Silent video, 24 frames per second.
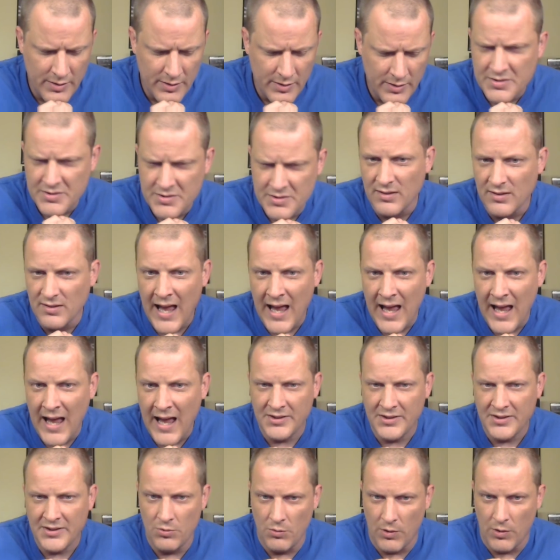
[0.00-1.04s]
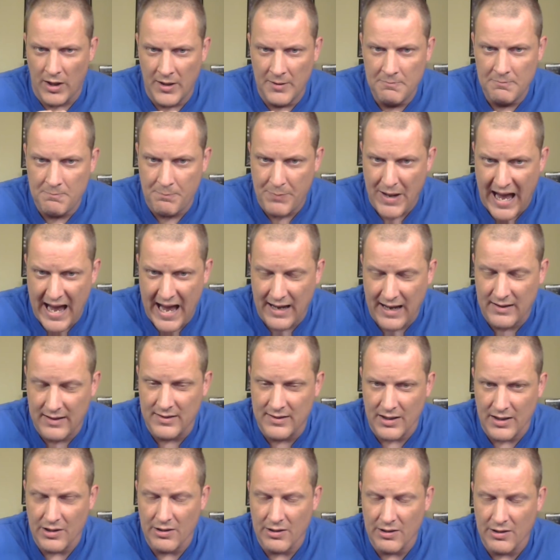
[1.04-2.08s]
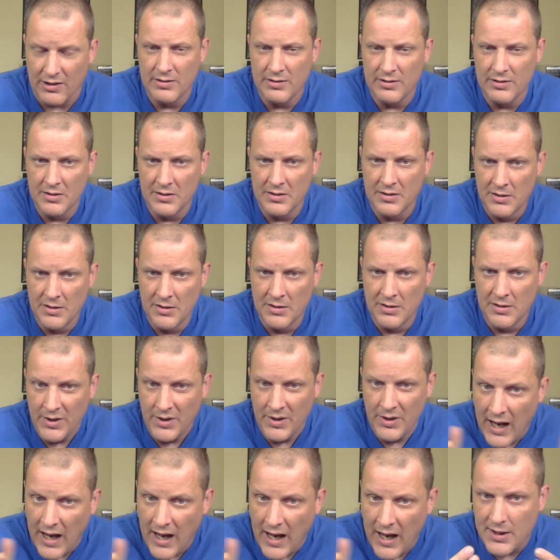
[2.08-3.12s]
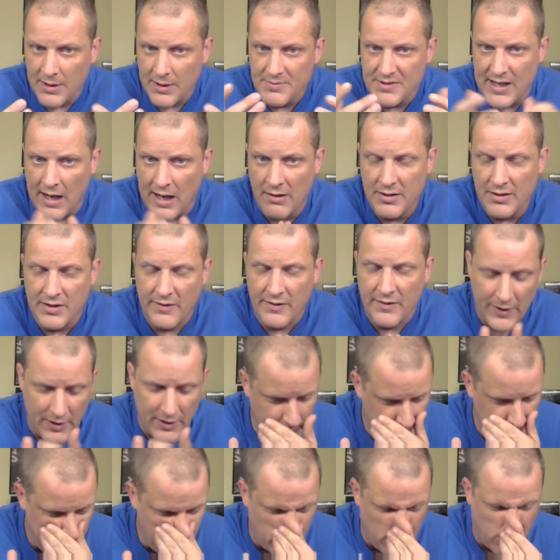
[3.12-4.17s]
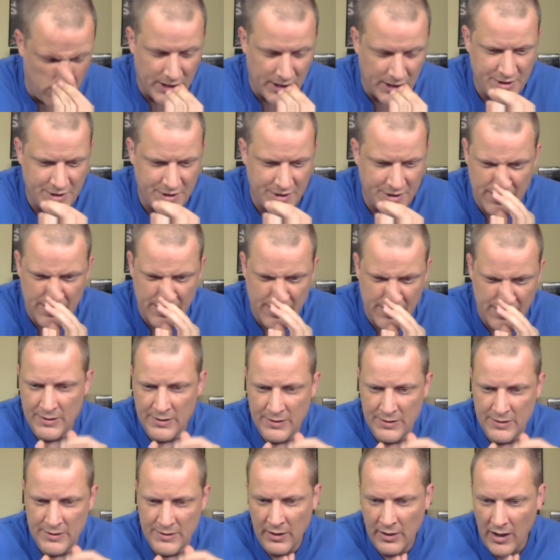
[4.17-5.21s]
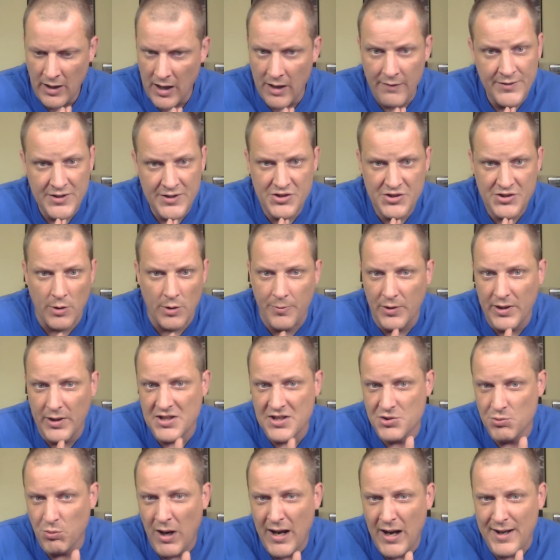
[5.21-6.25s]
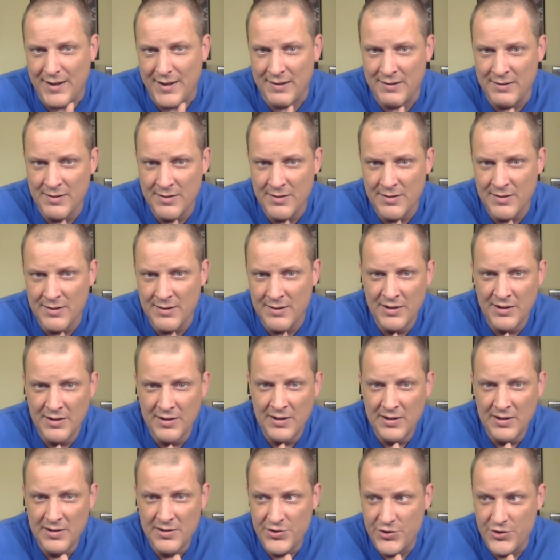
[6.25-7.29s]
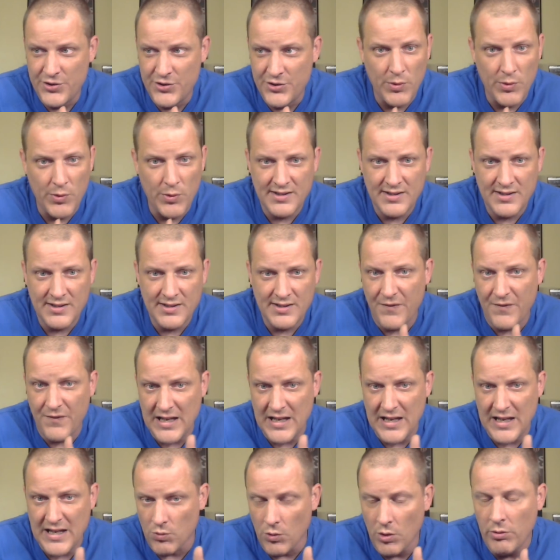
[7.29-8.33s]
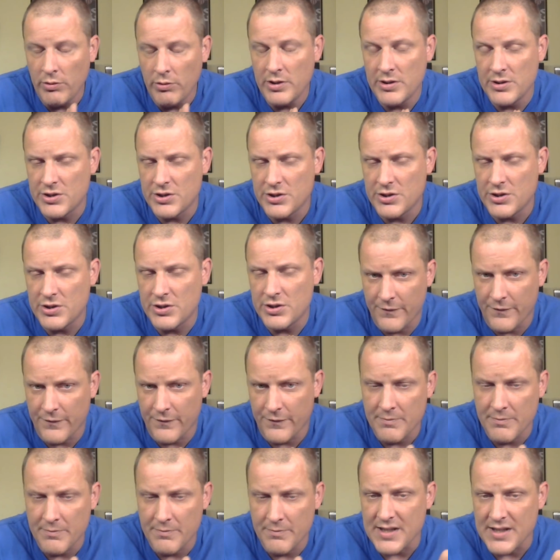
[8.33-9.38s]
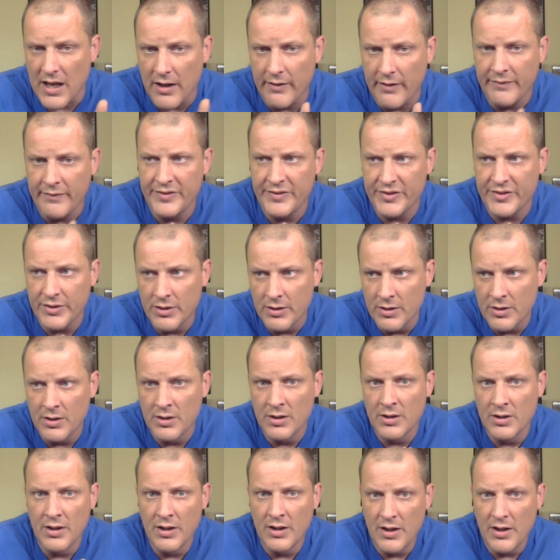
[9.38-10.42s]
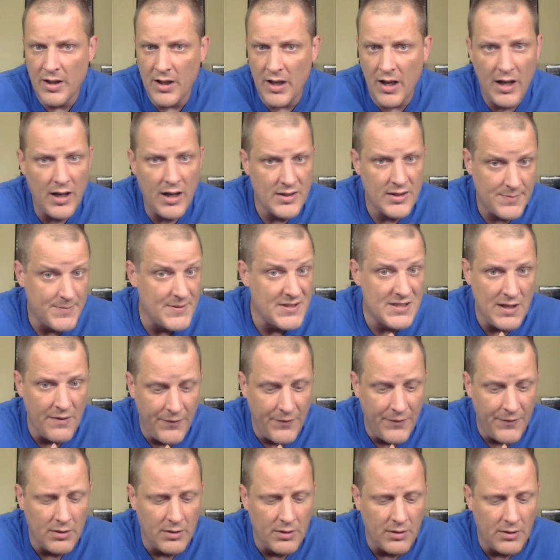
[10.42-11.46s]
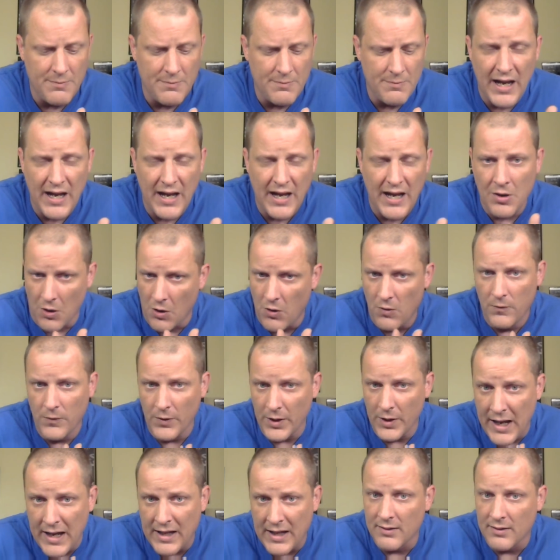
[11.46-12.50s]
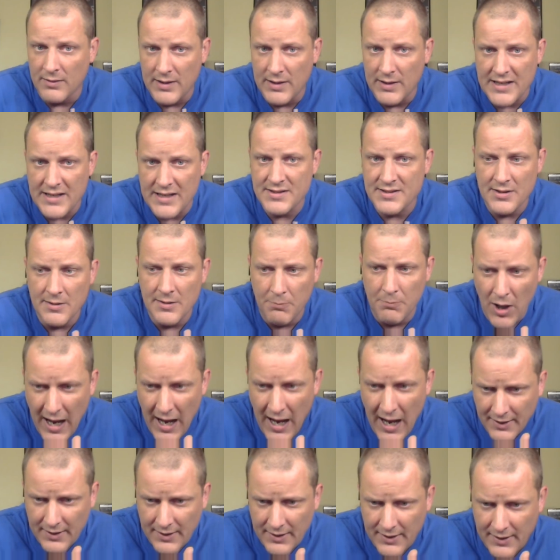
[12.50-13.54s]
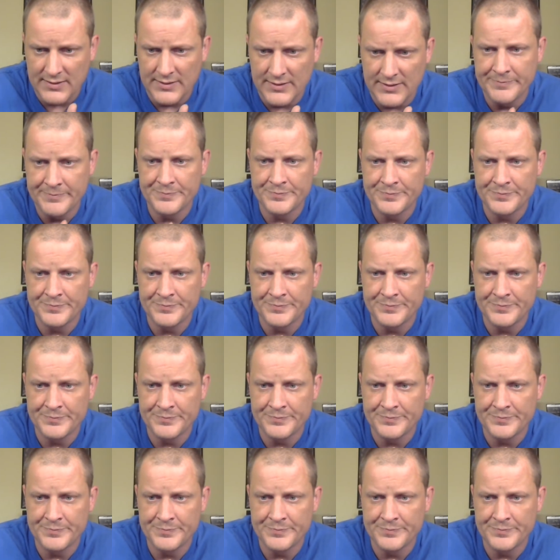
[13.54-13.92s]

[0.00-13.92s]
There's a lot to unpack there, but it kind of comes down to the fundamental question of, is Triple H right? Do wrestling fans ruin shit for themselves, uh, specifically by overanalyzing the product?